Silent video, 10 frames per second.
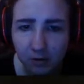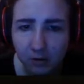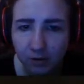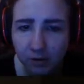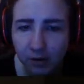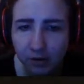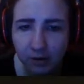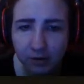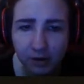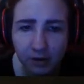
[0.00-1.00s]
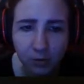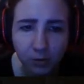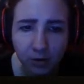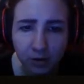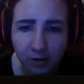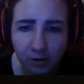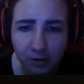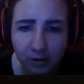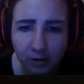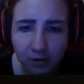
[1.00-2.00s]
I try not to get cornered in here.